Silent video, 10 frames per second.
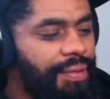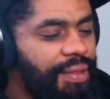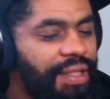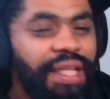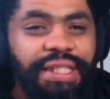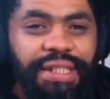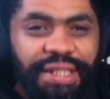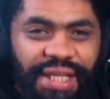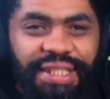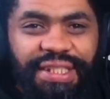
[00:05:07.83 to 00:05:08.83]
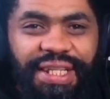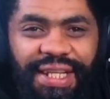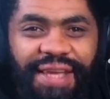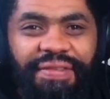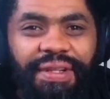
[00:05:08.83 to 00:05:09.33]
this is the
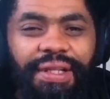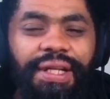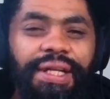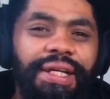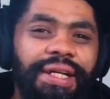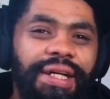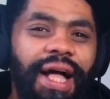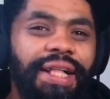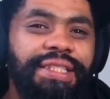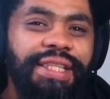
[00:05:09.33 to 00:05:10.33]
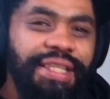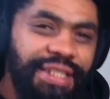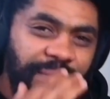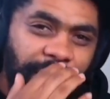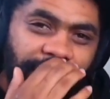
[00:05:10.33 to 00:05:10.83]
naval culture. This
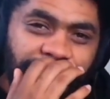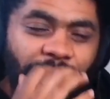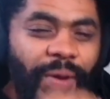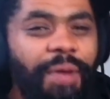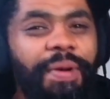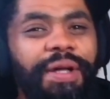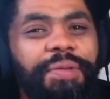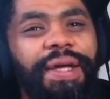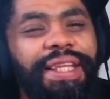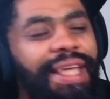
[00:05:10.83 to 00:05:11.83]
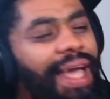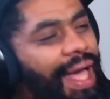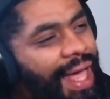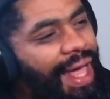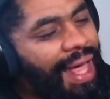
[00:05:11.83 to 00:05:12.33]
is what I spoke about, man.
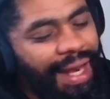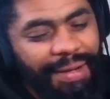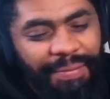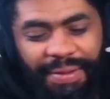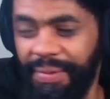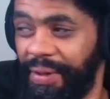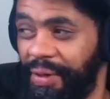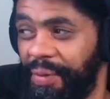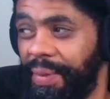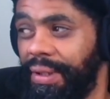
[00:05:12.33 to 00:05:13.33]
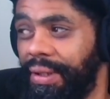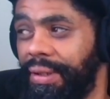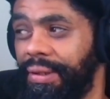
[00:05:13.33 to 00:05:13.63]
Yara, my bro, man.